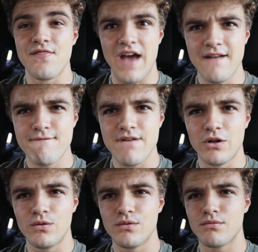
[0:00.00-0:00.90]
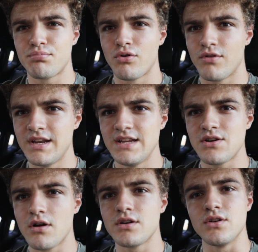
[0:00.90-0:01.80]
That felt pretty
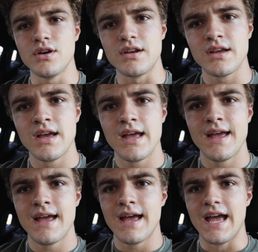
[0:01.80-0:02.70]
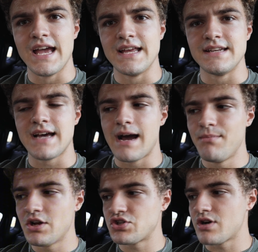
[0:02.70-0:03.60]
darn good. And I'm
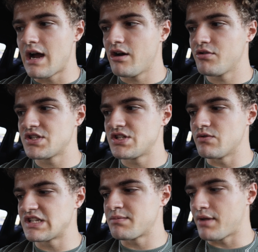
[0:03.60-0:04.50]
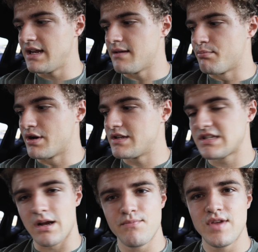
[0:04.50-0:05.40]
not sure how else to explain it, but
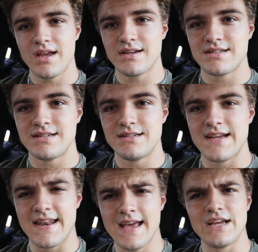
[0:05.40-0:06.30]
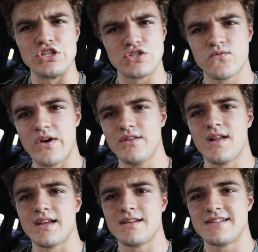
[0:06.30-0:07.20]
something today just felt
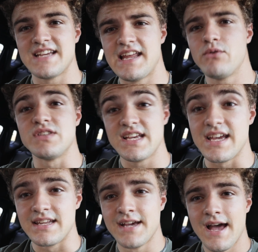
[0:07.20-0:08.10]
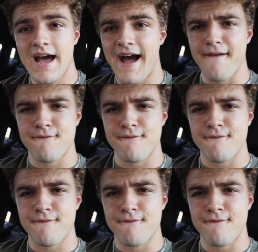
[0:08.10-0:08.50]
like today was it. I